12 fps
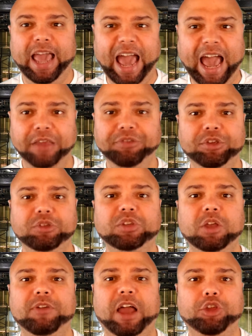Ask
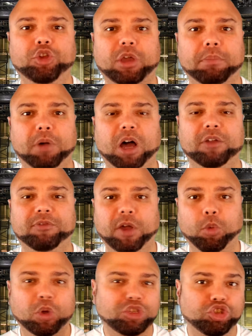yourself how you can modify
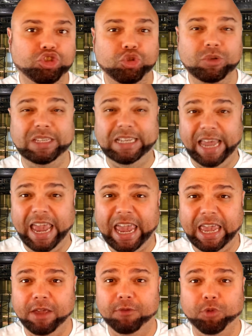what you do
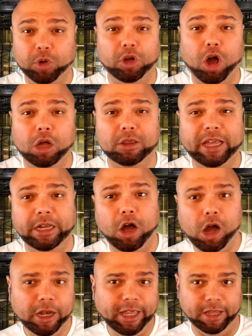today for an online
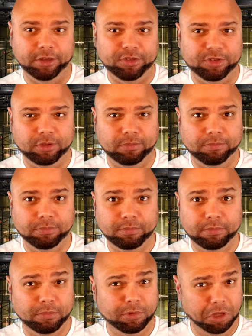audience.
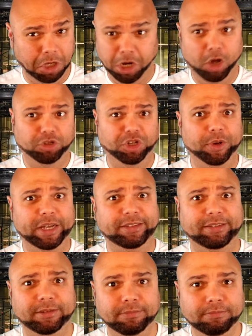Then go do
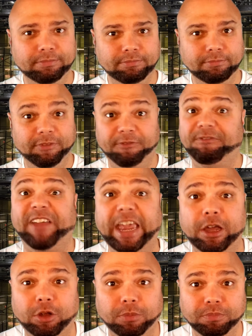it.
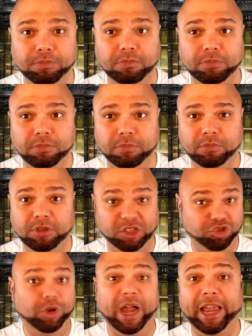Fail. Then
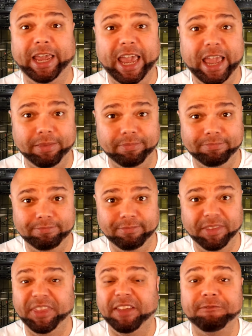try again.
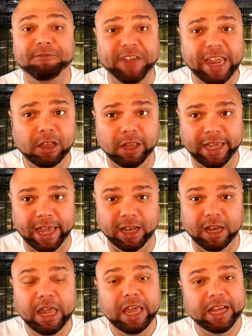Then fail again.
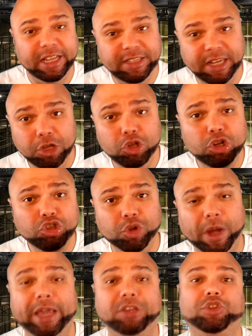Continue to
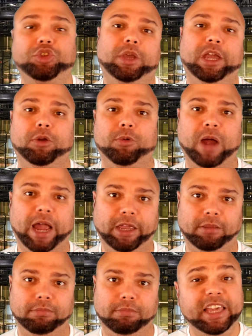try until you get it
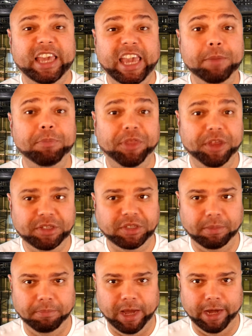right. Keep this
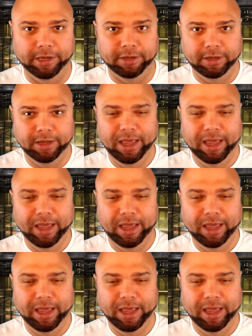in mind.